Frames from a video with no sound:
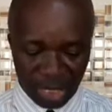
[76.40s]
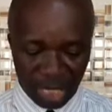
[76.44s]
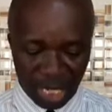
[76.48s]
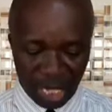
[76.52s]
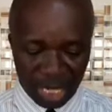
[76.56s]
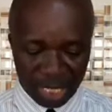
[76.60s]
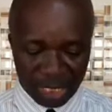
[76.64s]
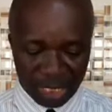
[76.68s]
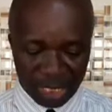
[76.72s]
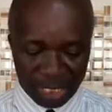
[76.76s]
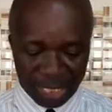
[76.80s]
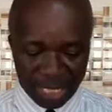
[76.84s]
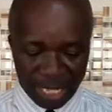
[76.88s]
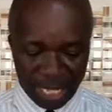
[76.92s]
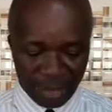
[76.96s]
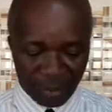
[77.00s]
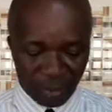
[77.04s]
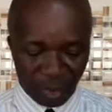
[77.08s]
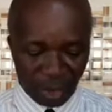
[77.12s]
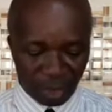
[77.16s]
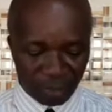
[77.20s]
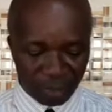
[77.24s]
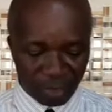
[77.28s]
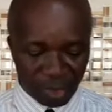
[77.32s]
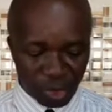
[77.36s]
and the
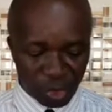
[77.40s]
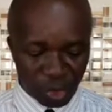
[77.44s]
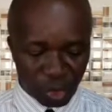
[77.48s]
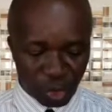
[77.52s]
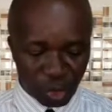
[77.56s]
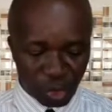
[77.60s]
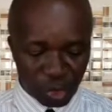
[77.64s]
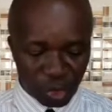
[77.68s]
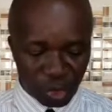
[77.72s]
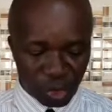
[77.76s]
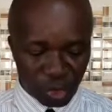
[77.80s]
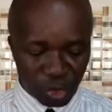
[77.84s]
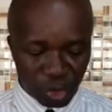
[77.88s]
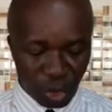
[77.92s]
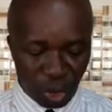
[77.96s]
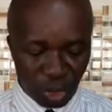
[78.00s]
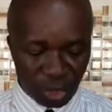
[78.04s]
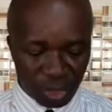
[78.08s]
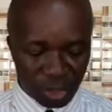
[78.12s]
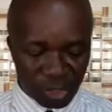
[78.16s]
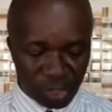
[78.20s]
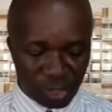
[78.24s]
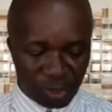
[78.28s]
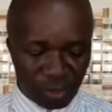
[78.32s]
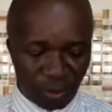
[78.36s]
name of his two
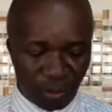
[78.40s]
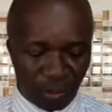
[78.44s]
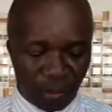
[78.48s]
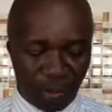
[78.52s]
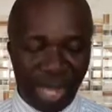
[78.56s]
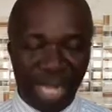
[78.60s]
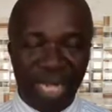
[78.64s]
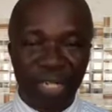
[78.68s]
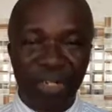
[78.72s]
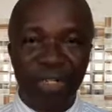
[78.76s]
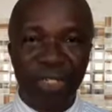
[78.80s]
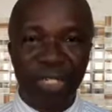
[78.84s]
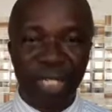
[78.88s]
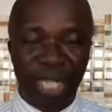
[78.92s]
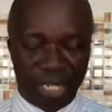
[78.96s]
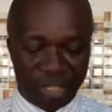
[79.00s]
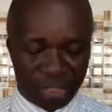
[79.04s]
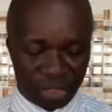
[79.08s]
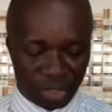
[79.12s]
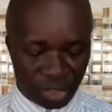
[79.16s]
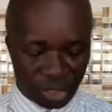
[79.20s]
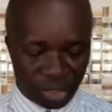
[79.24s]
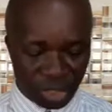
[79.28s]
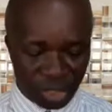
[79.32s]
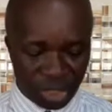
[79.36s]
sons, Mahlon
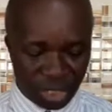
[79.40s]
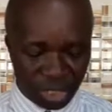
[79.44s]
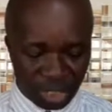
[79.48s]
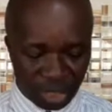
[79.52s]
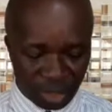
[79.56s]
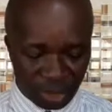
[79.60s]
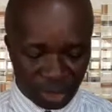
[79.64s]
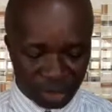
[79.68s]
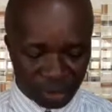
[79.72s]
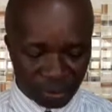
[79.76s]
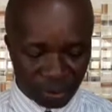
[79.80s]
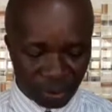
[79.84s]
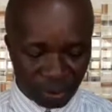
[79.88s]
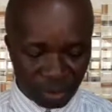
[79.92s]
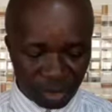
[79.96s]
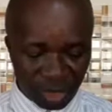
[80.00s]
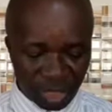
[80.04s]
and Chilion,